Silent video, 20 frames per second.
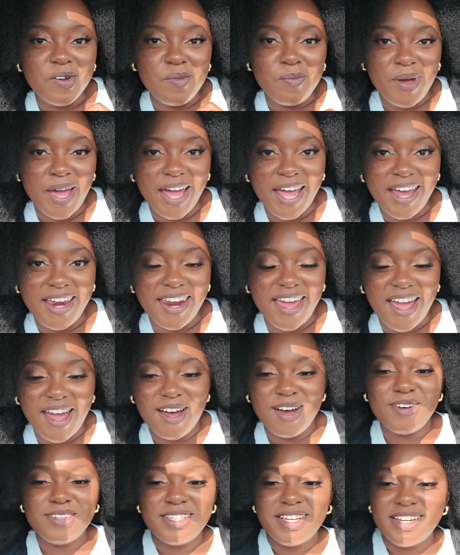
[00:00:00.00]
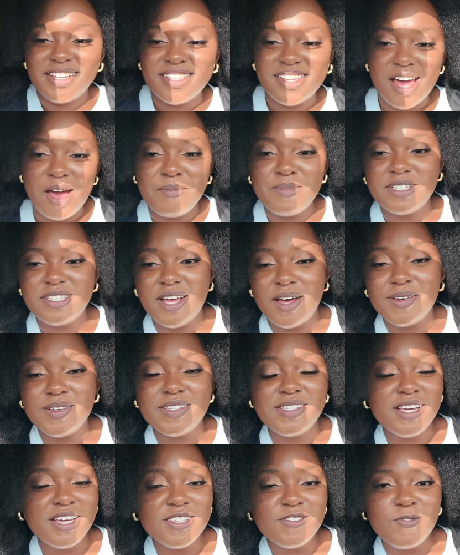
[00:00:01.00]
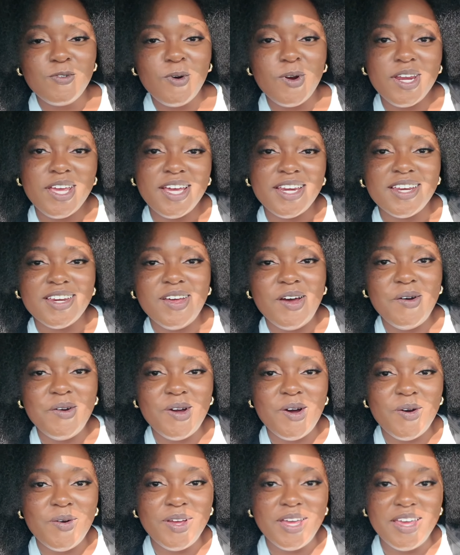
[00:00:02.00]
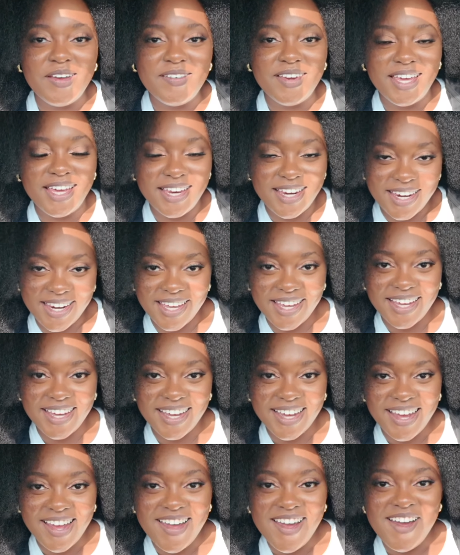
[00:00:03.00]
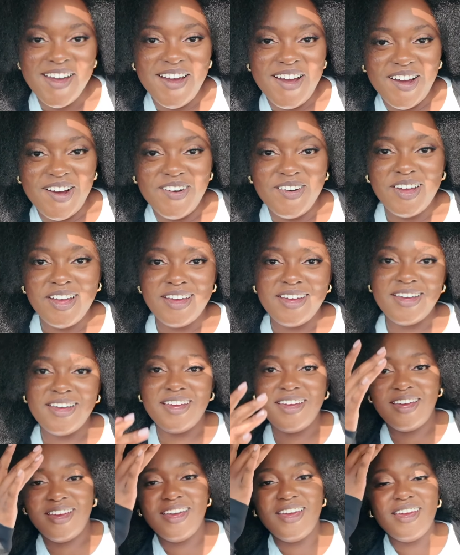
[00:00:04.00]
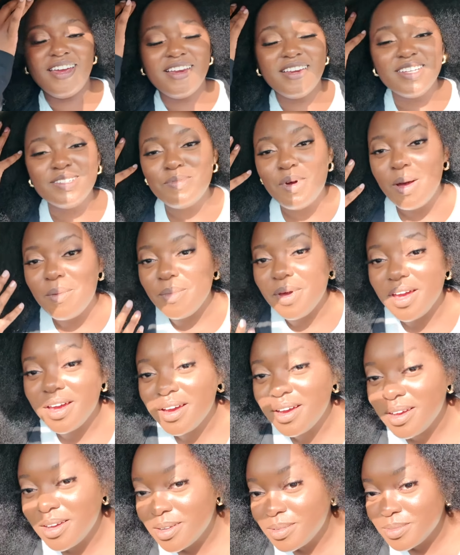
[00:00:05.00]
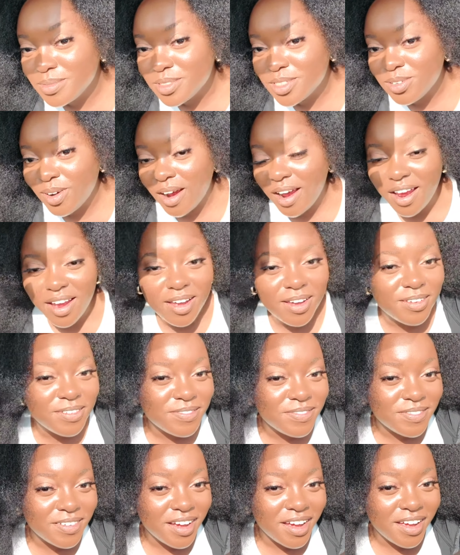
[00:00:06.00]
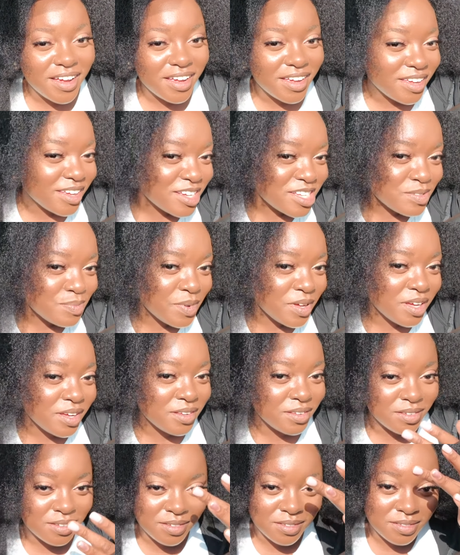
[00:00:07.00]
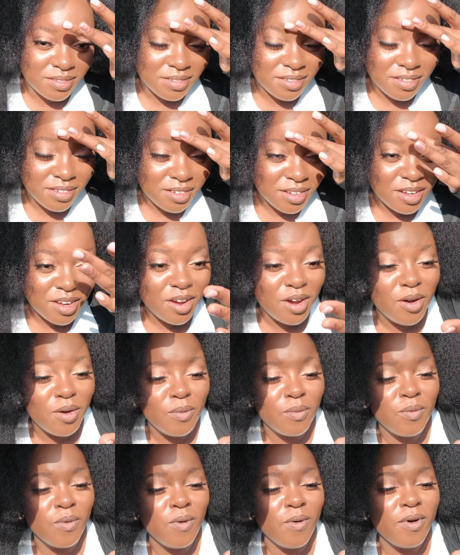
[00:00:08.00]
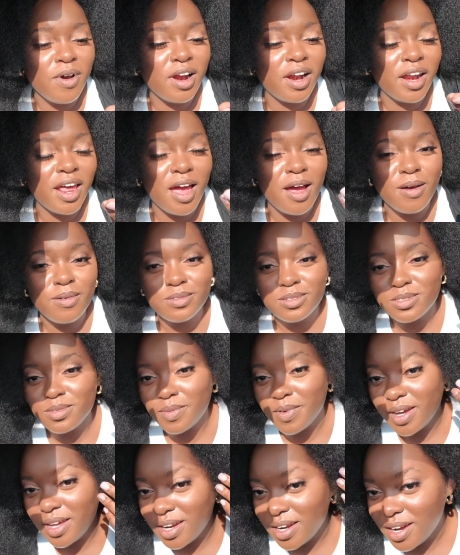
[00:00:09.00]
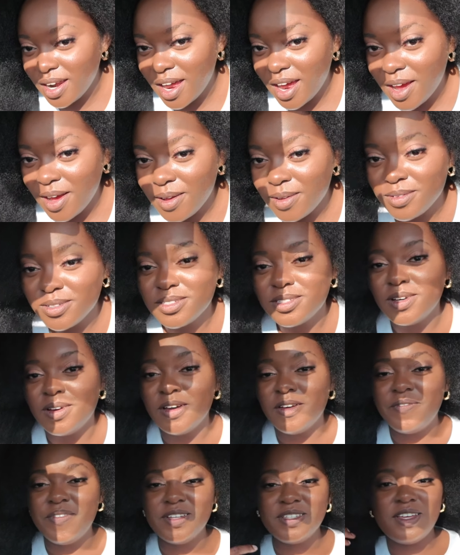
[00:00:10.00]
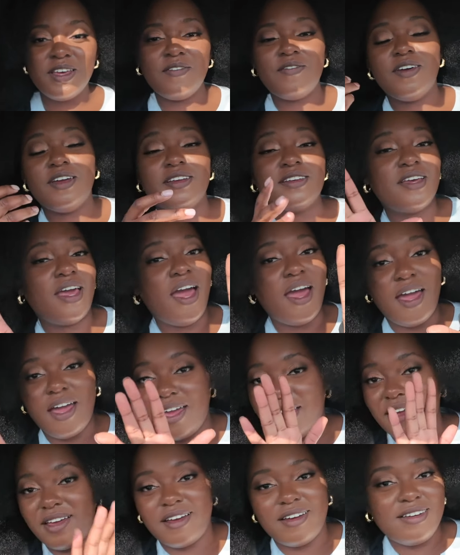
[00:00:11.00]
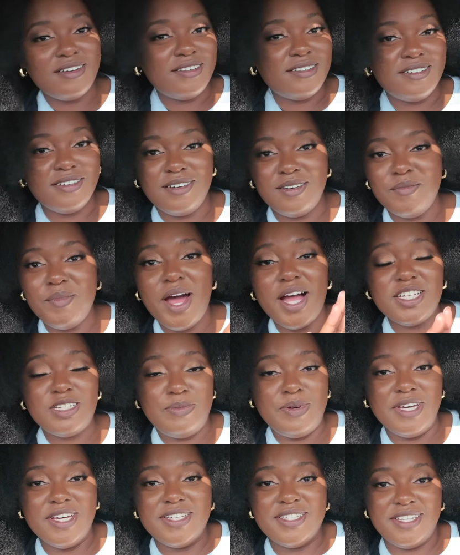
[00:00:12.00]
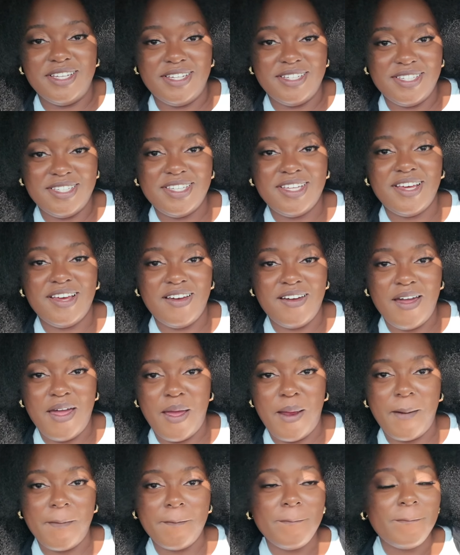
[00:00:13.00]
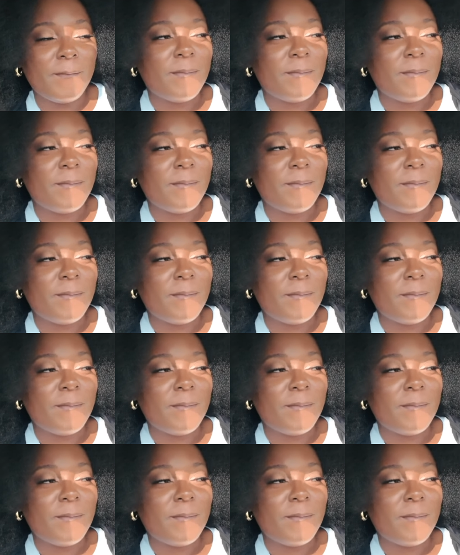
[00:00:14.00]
we back at the house and the time is now 6:40 in the doggone evening. Okay, and it's my makeup trife. It's been worn out, sweated out, so if it's giving cake, mind your business. Okay,